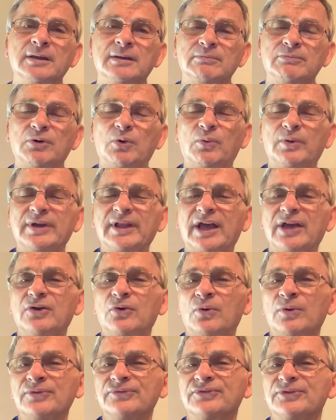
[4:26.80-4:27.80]
But what I
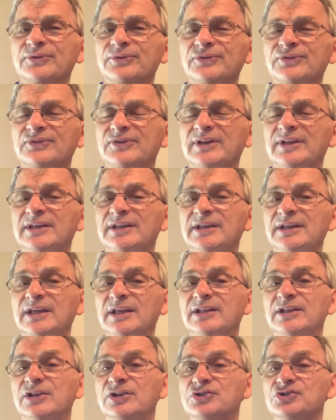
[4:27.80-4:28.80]
also see
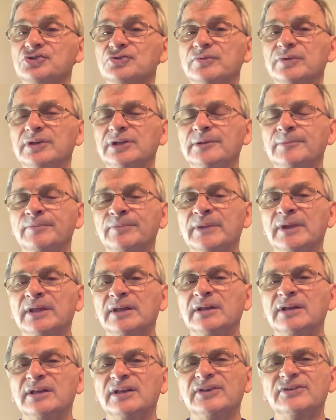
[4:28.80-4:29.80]
in history
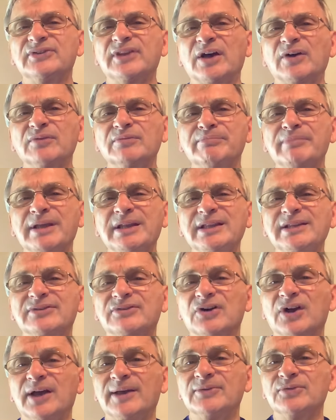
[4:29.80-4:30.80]
is that many
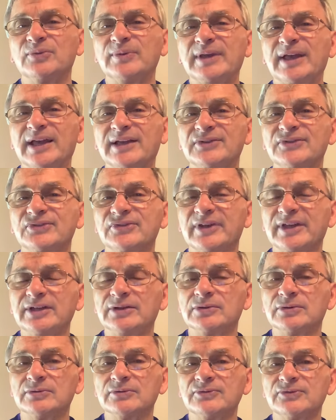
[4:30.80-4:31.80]
times we had
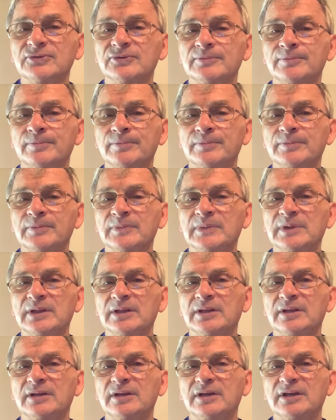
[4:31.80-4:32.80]
cycles.
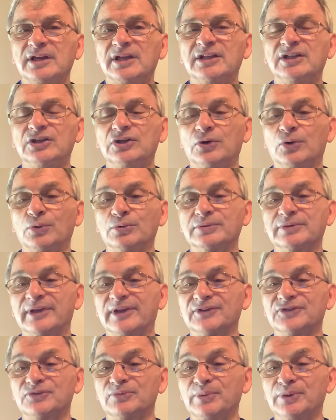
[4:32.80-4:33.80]
In the Old
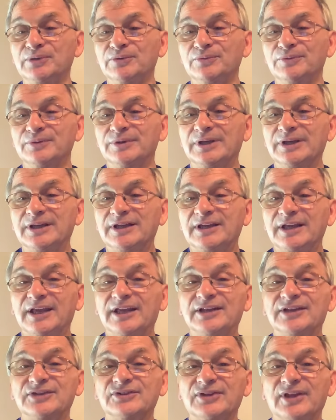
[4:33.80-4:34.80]
Testament,
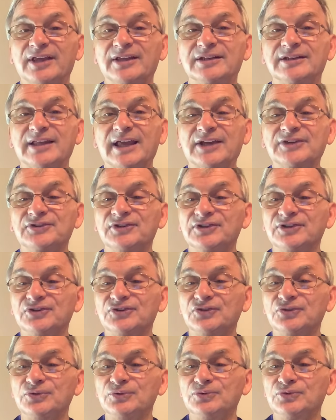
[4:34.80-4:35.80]
in, in Exodus
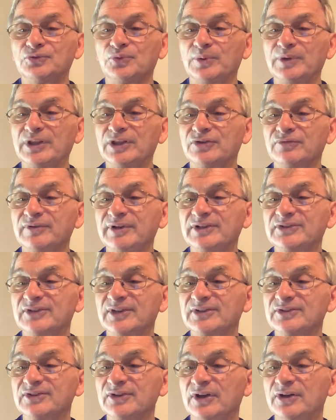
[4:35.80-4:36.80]
2.23, it
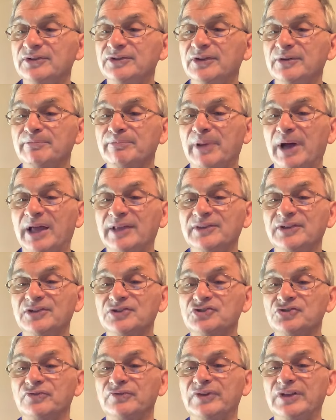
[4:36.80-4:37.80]
says, Under
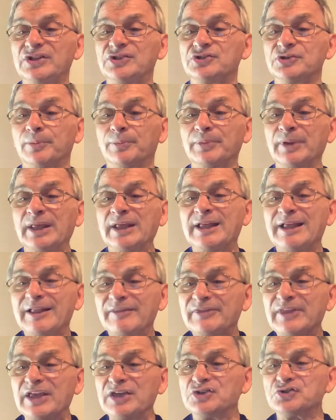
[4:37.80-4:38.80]
bondage of Egypt,
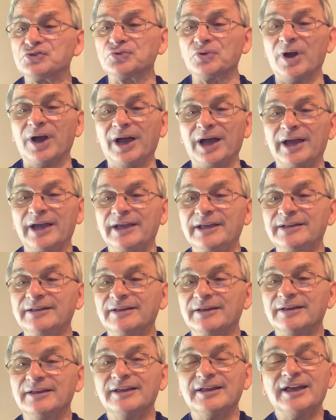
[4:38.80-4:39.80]
they cried,
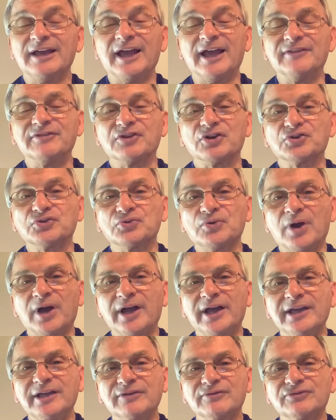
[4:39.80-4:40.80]
and the
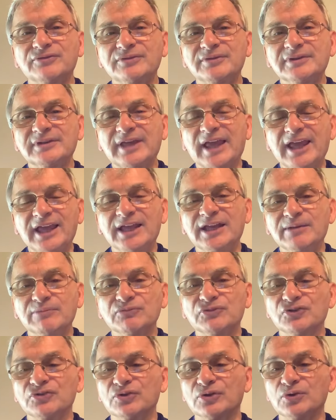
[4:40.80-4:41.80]
cry came
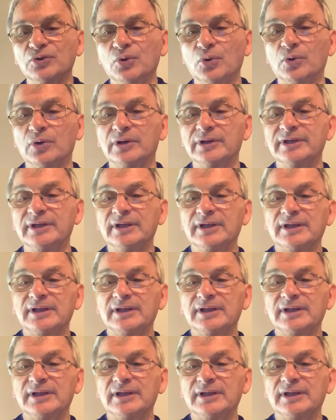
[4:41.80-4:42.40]
to the Lord,